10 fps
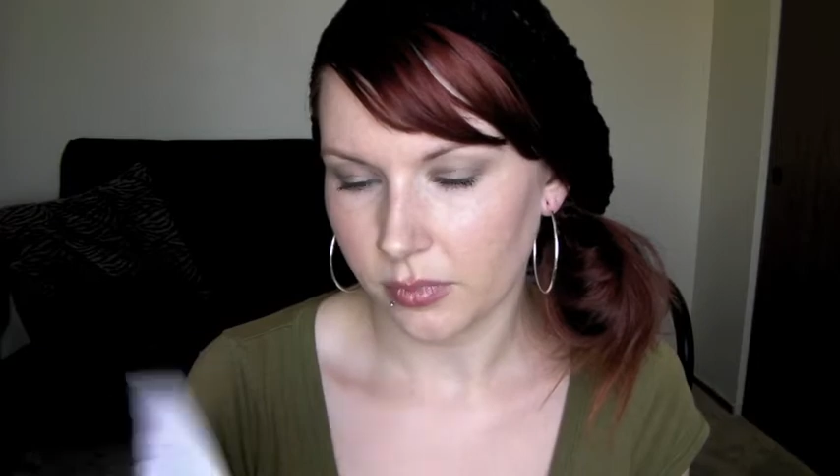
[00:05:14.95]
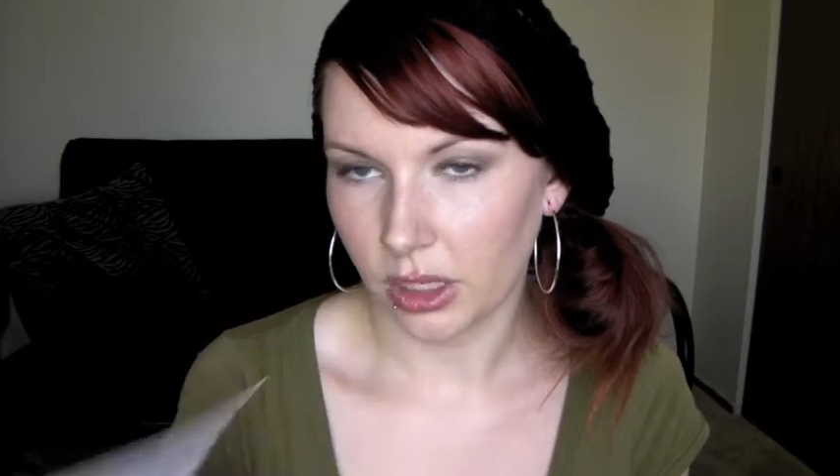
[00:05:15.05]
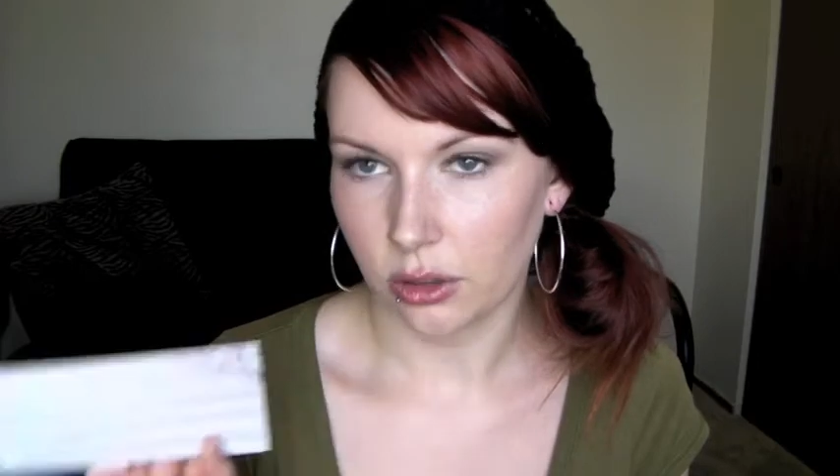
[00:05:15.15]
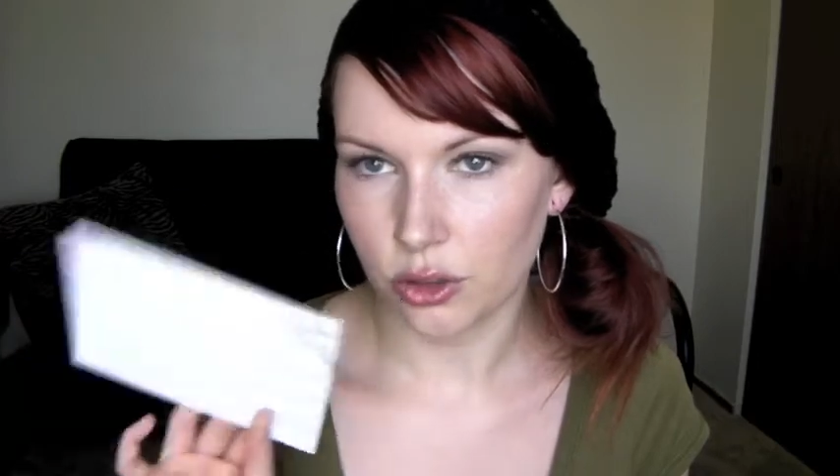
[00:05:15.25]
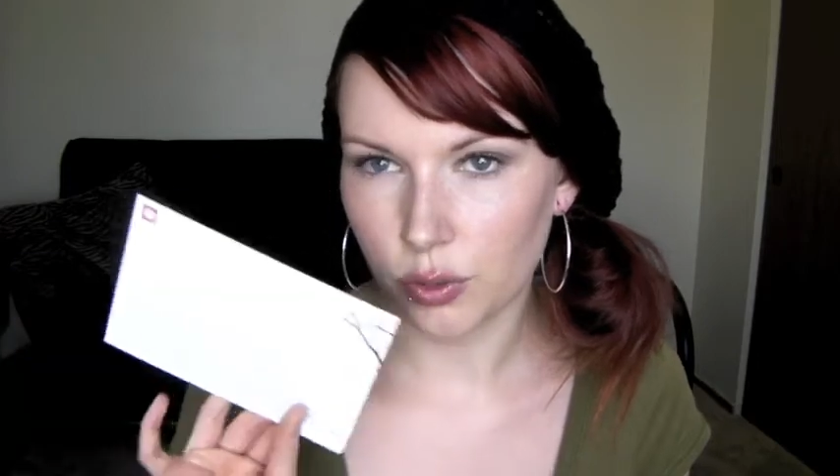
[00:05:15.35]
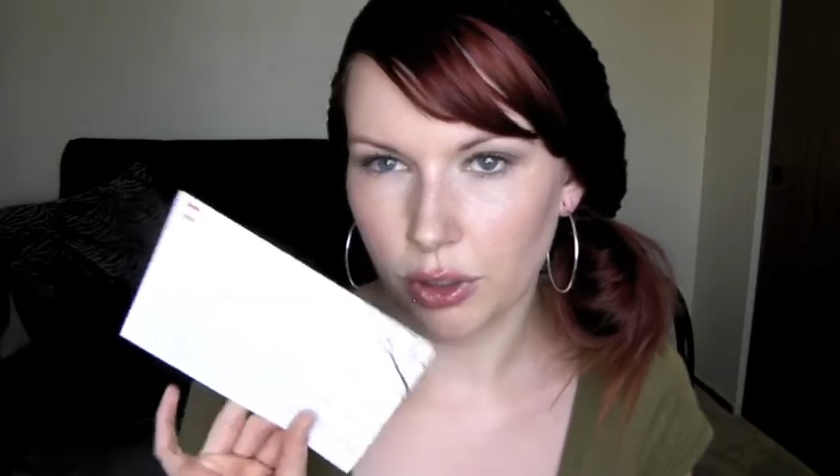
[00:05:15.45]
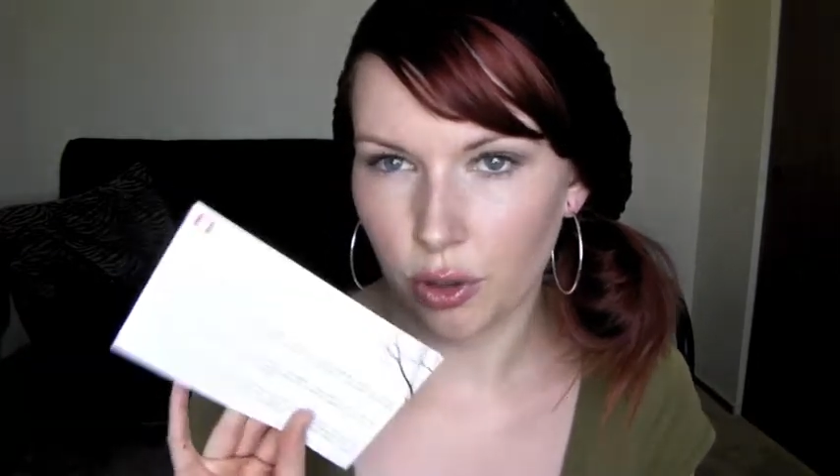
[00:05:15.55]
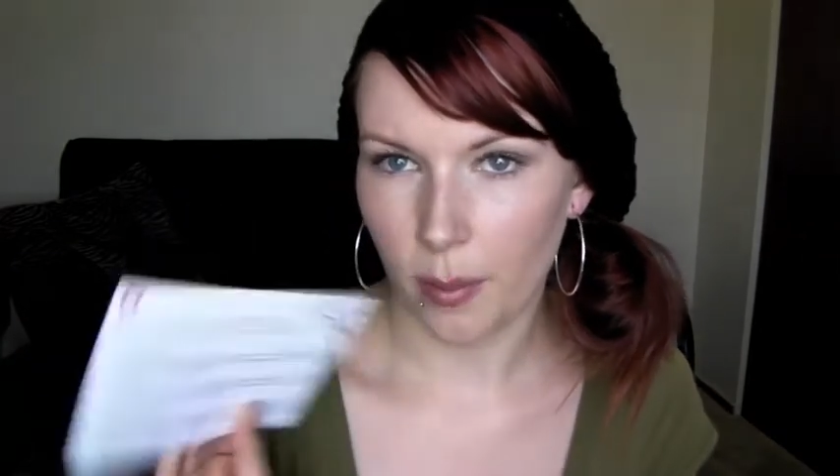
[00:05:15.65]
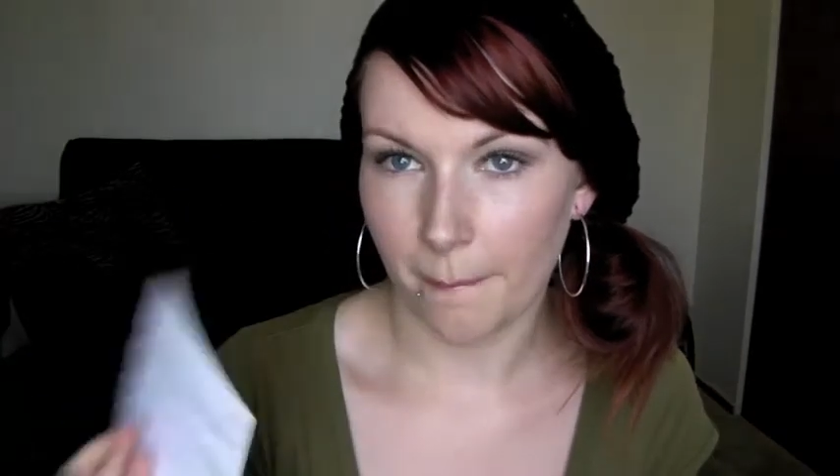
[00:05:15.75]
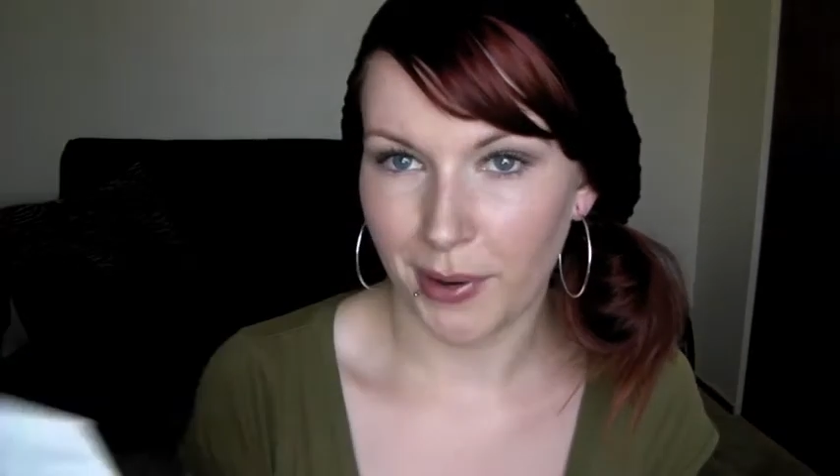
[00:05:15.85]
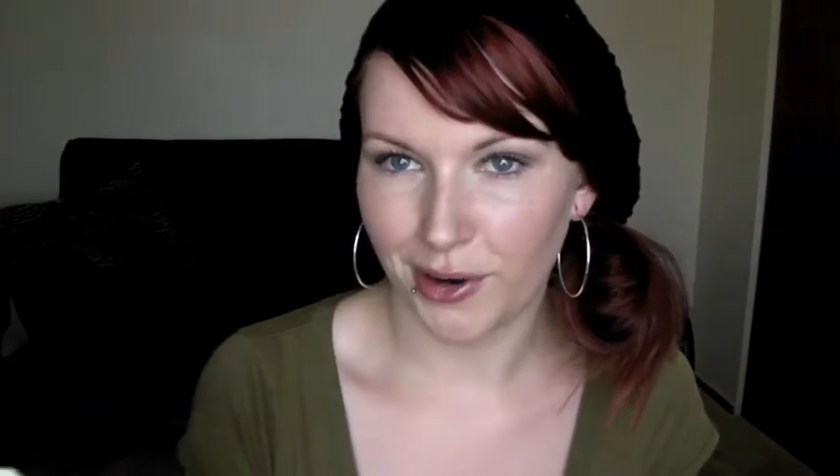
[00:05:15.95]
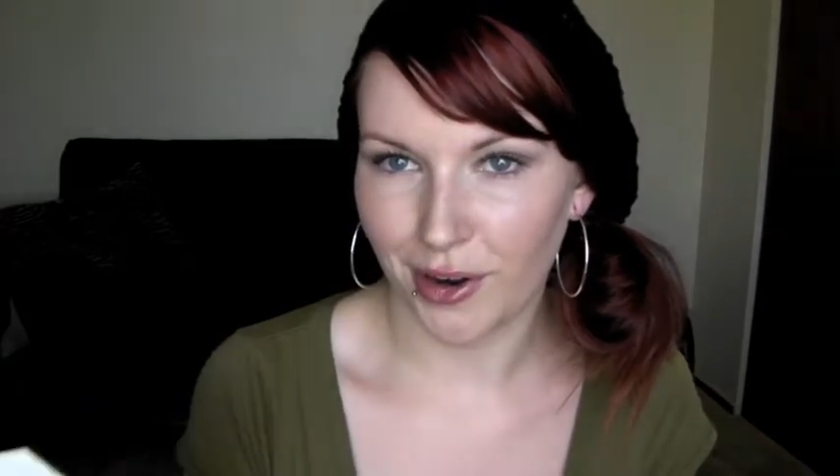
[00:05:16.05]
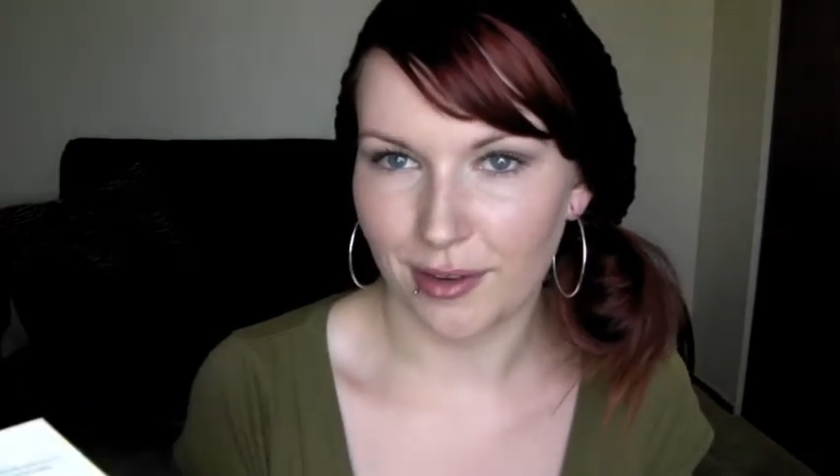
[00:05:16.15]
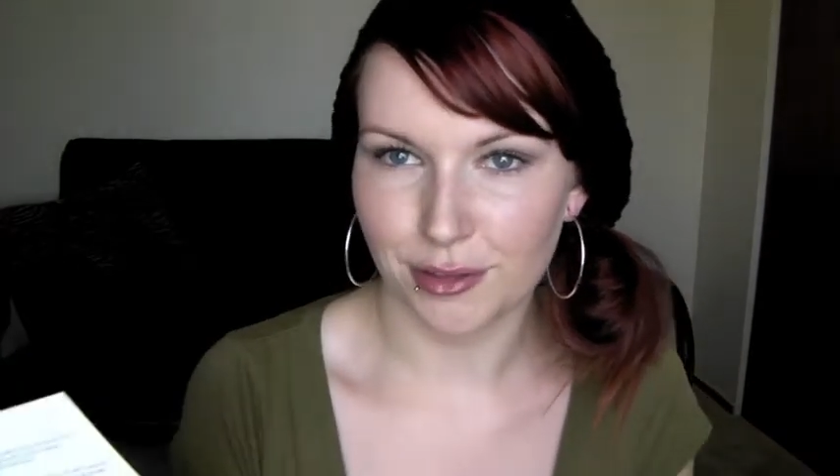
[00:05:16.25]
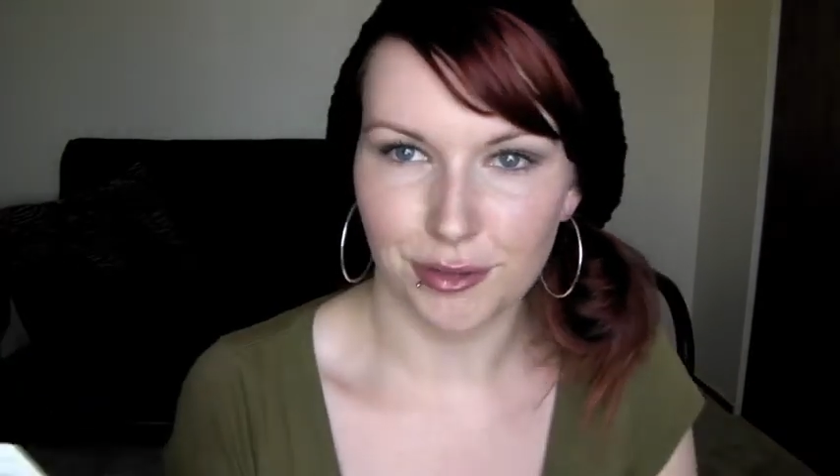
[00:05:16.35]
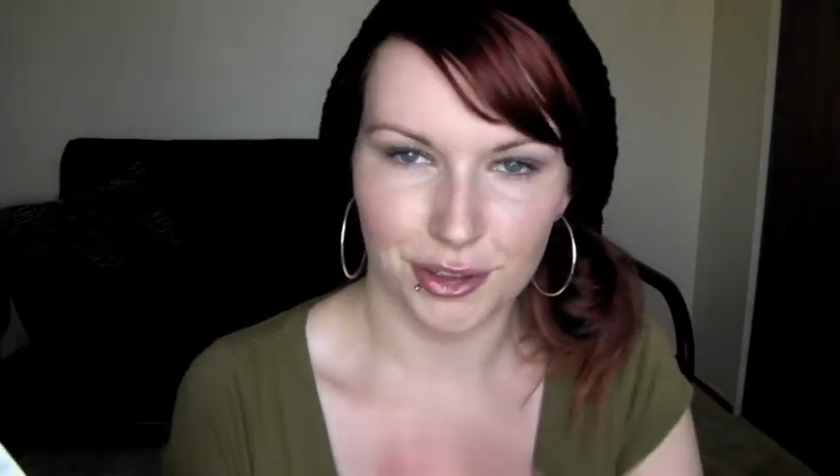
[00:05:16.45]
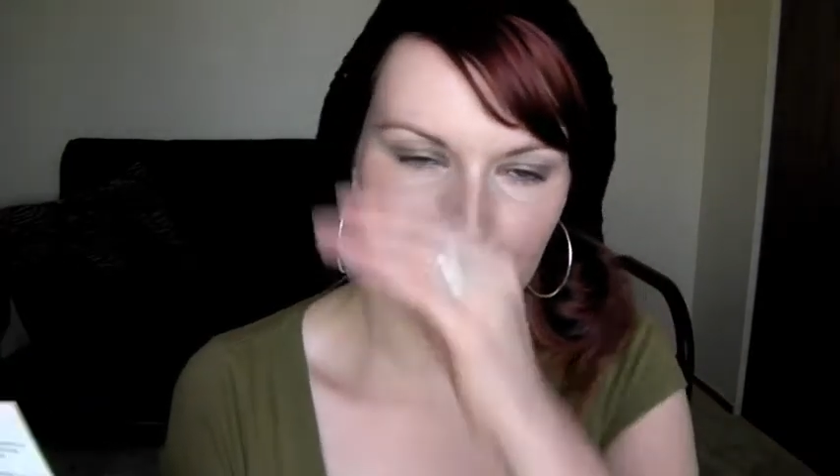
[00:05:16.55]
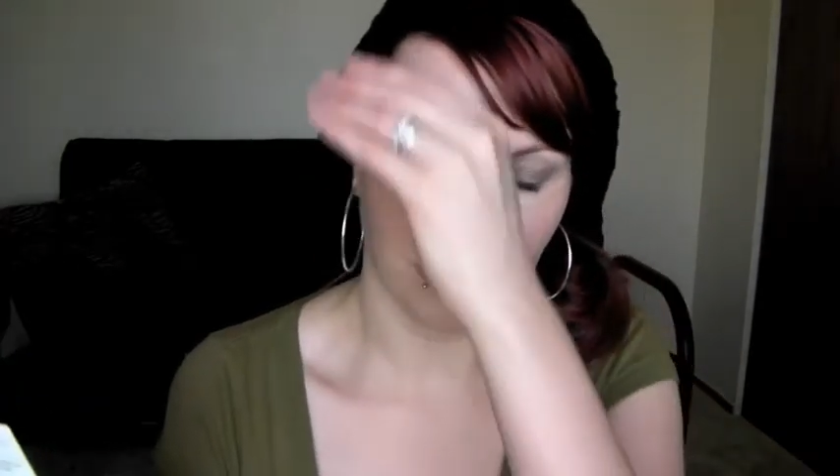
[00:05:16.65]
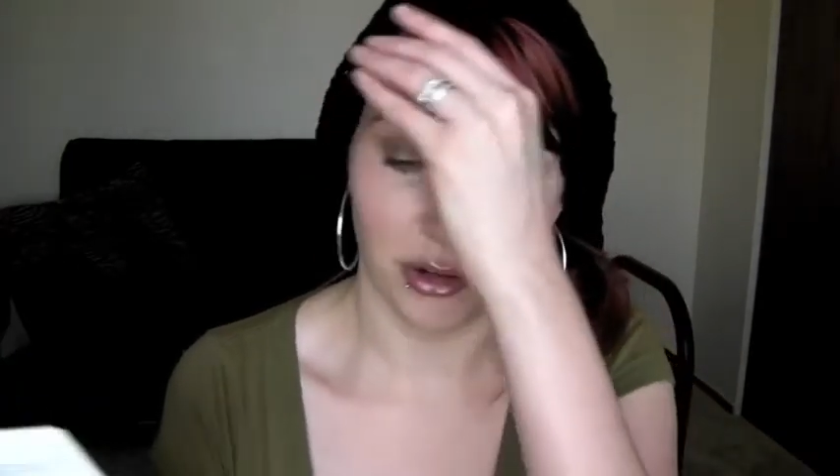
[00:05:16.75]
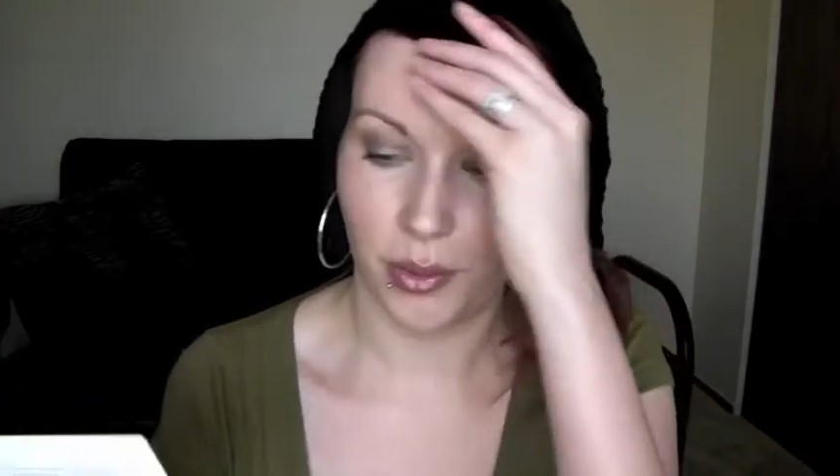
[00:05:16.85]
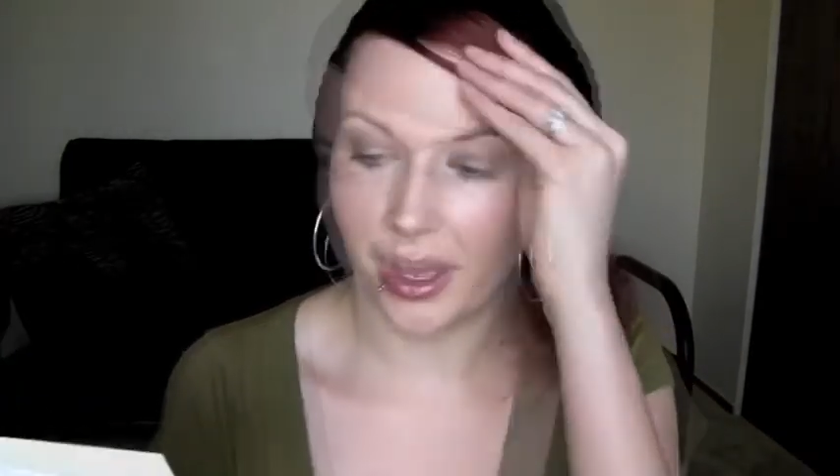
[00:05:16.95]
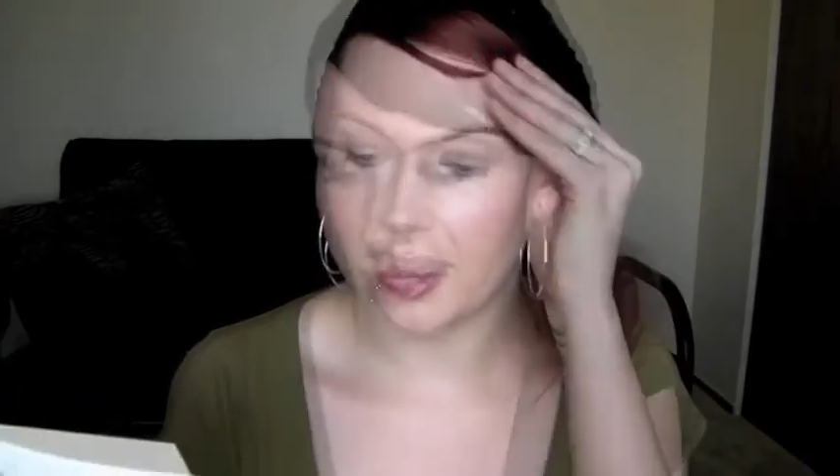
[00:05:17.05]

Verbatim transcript: And there's three little paragraphs I'll read to you real quick.